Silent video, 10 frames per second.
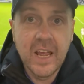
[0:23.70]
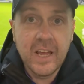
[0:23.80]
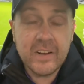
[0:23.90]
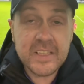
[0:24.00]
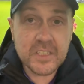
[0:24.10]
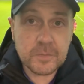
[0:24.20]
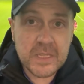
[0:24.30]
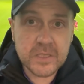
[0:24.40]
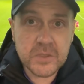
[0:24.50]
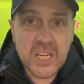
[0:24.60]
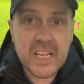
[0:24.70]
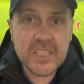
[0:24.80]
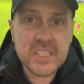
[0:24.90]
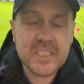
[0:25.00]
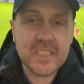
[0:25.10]
Rangers made some
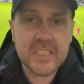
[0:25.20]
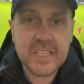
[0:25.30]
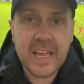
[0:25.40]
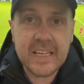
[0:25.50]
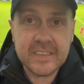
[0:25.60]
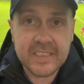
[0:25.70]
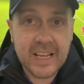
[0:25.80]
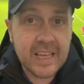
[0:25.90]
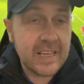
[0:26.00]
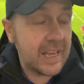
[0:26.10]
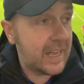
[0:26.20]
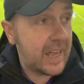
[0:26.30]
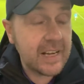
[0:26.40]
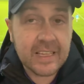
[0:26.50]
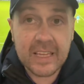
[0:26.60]
changes to the side tonight,
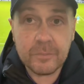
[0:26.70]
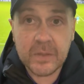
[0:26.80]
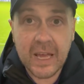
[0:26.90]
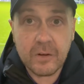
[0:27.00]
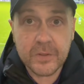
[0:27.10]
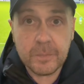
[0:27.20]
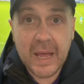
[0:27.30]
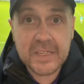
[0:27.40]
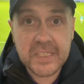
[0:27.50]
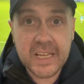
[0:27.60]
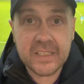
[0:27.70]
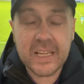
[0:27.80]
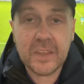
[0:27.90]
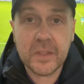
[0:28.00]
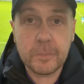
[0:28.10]
in came Calvin Bassey and
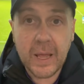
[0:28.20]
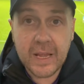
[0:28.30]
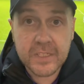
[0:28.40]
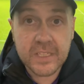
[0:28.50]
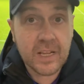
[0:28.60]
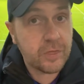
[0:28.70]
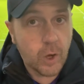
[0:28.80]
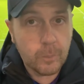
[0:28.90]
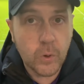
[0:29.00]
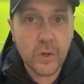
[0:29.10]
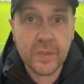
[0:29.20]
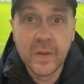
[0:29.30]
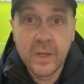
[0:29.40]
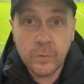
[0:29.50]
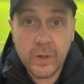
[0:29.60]
Nathan Patterson. I thought both
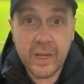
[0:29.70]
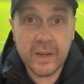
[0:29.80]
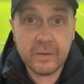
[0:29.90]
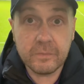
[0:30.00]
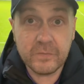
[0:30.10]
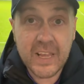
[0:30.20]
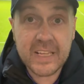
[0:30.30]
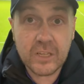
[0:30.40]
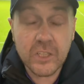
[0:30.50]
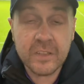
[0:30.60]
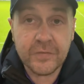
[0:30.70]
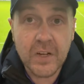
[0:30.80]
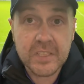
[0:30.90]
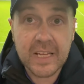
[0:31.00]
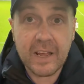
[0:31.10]
were very good in the
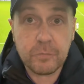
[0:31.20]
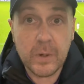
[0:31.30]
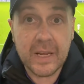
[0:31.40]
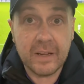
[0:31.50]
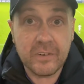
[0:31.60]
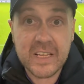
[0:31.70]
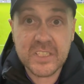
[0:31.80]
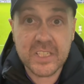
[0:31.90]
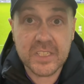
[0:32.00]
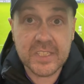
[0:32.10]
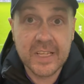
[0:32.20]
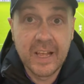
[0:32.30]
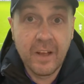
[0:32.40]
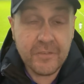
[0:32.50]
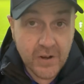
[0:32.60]
first half, where Rangers
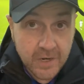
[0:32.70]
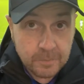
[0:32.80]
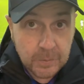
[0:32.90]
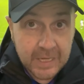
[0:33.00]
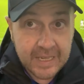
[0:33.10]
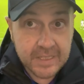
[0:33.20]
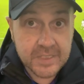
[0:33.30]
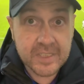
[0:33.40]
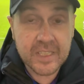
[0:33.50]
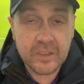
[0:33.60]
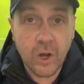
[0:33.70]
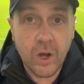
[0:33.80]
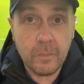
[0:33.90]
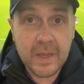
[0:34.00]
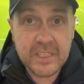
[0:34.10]
front players did
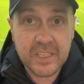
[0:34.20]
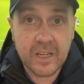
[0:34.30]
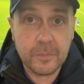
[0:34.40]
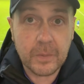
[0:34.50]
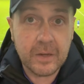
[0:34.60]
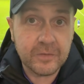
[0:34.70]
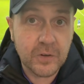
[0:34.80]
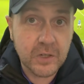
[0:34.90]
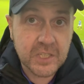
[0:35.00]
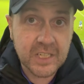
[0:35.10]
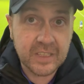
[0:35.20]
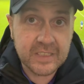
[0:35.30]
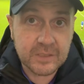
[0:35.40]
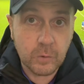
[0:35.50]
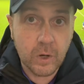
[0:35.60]
not measure up, unfortunately,
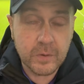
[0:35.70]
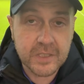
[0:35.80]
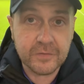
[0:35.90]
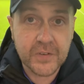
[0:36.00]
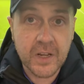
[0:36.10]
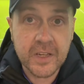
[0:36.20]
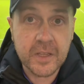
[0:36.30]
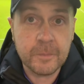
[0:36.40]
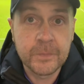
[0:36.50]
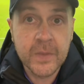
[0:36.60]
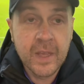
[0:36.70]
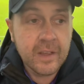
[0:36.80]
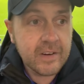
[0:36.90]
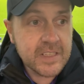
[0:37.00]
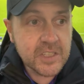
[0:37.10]
to what was in front of them.
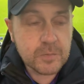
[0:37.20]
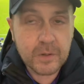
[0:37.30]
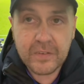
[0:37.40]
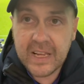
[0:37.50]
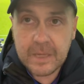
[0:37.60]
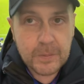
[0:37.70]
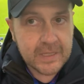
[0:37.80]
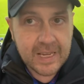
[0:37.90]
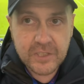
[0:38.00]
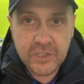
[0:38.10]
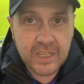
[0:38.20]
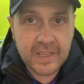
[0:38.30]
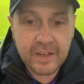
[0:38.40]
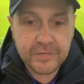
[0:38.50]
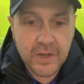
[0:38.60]
Rangers were very pedestrian in
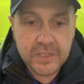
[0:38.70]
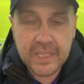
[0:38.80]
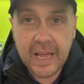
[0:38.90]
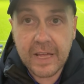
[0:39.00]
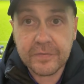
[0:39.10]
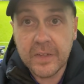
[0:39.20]
that first half.